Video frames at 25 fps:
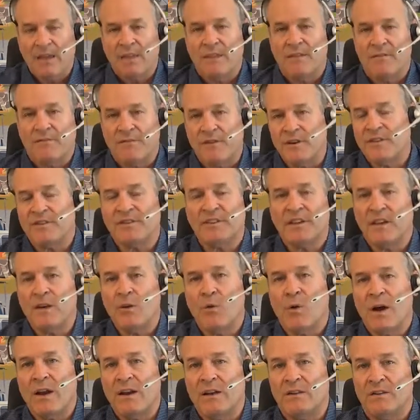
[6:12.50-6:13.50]
The first thing
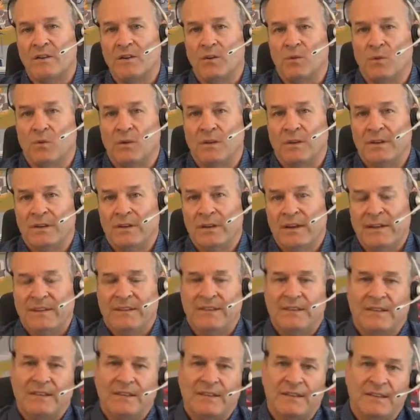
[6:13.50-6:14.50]
you wanna do
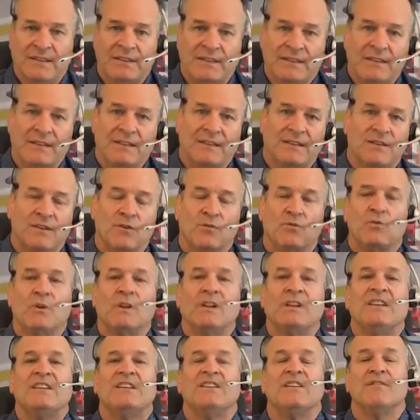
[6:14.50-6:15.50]
to, to, to
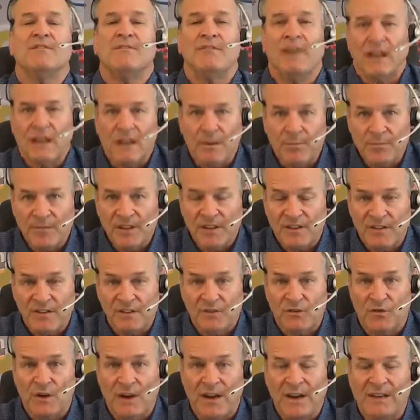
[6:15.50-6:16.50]
really develop this
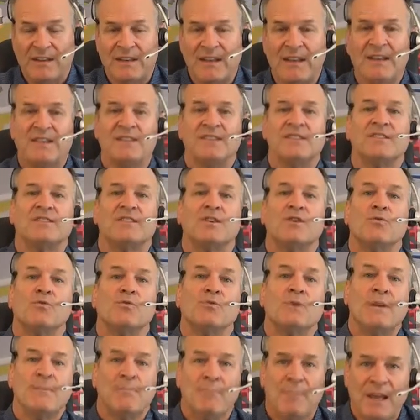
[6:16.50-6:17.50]
trait is to
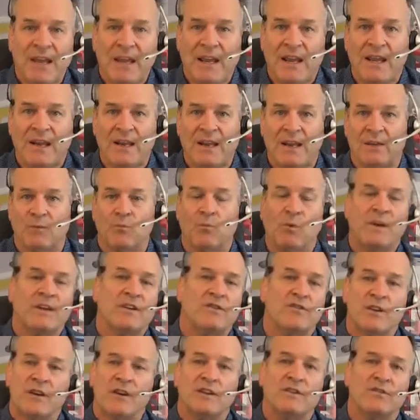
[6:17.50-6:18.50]
repeat it when
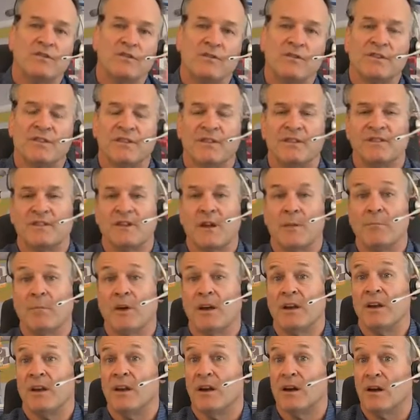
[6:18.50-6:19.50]
you're introduced to
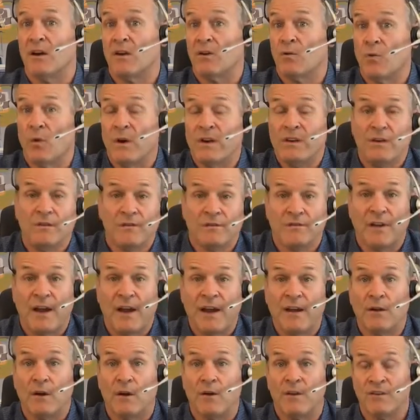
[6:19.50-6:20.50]
somebody or when you
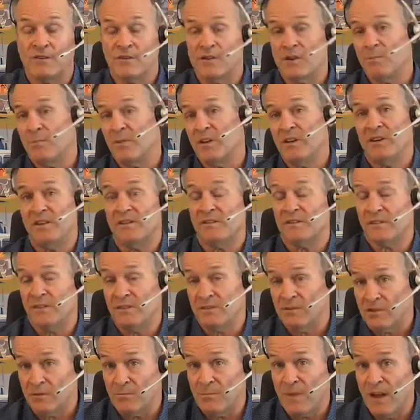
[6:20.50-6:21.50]
find out a shipping
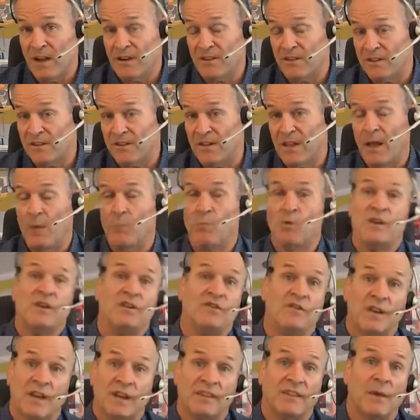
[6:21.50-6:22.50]
decision maker's name, when
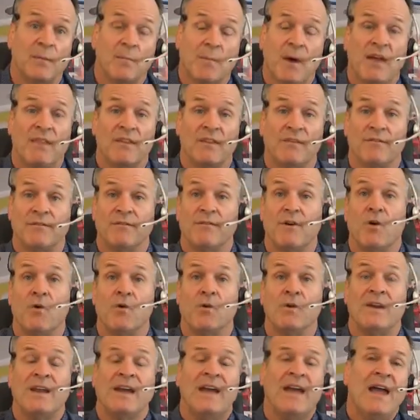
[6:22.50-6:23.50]
you get them on the
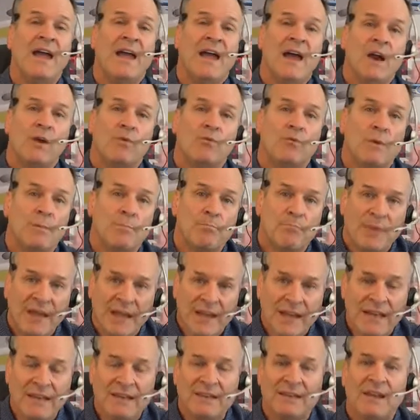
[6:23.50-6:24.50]
phone,
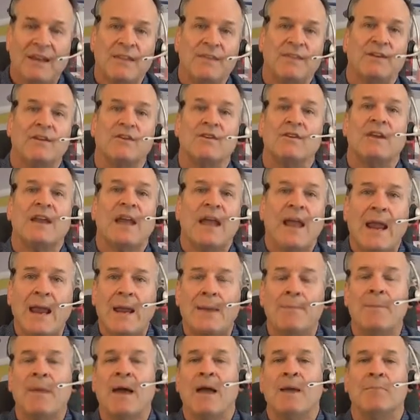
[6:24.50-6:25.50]
repeat their
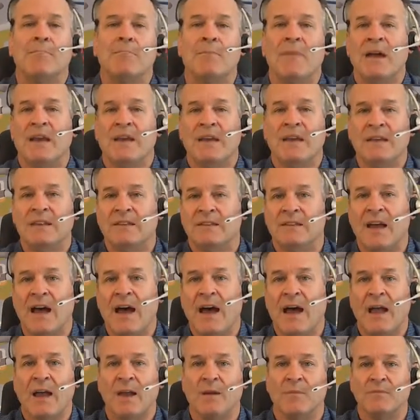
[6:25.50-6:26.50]
name many
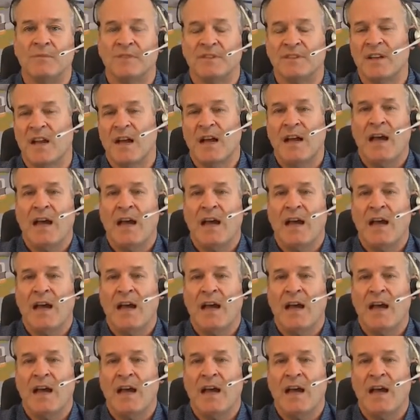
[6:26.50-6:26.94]
times.